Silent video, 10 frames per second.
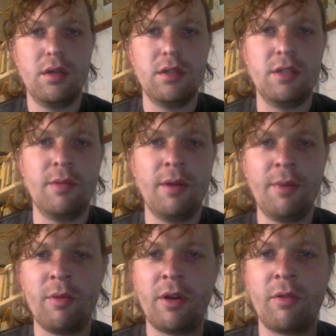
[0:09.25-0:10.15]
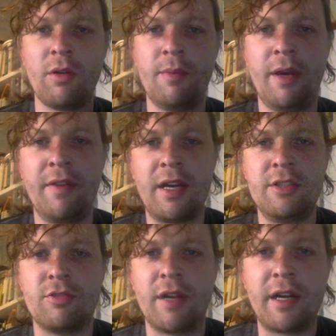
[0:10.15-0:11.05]
So you might be wondering why I'm having a
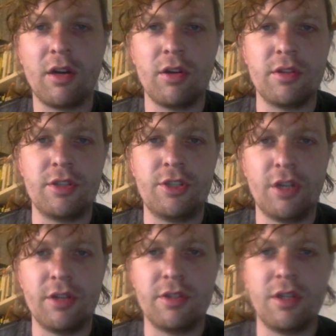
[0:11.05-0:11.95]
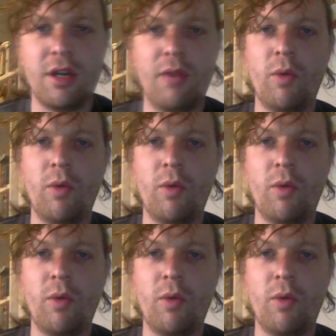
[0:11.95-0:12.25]
drink on the show tonight.